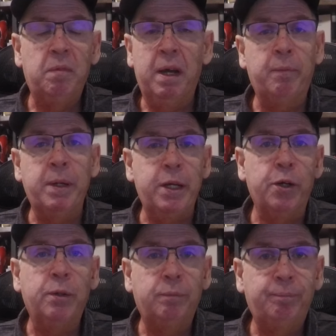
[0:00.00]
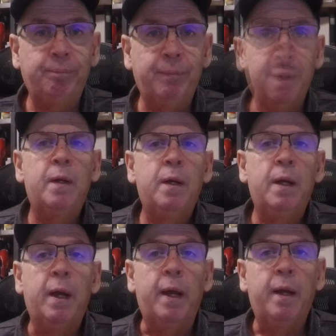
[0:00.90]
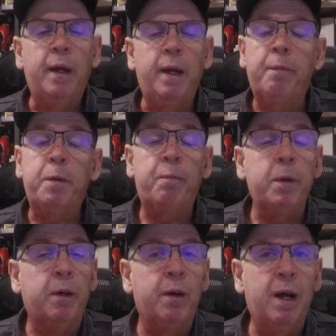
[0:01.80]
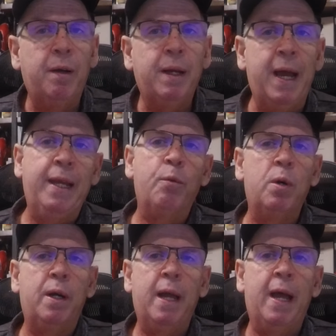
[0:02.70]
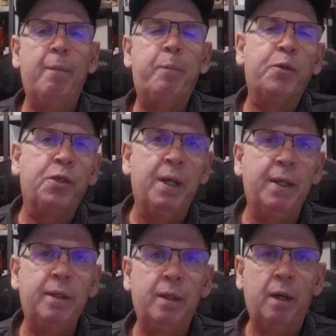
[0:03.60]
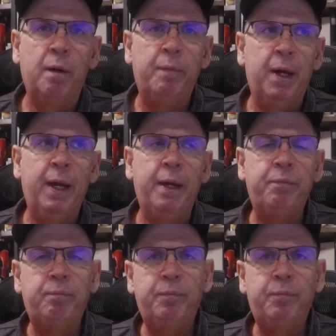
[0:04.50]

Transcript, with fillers: every year. If you figure out 81.5% of a